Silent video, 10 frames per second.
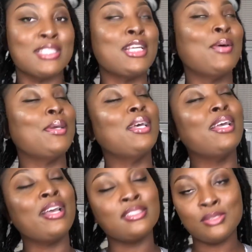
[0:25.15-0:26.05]
So,
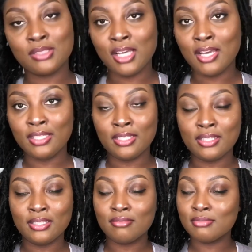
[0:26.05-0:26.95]
as you saw in the,
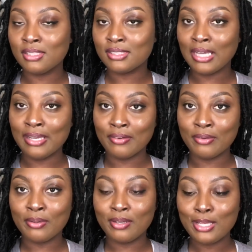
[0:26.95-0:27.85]
the
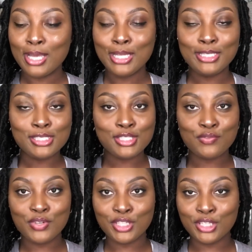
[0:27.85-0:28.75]
title, this is
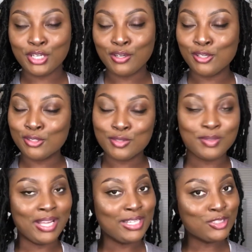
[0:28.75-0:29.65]
for the girls who
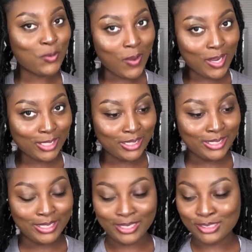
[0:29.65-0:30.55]
like
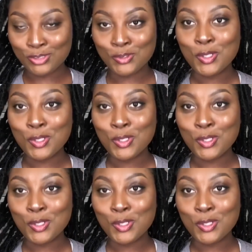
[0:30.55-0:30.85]
chocolate.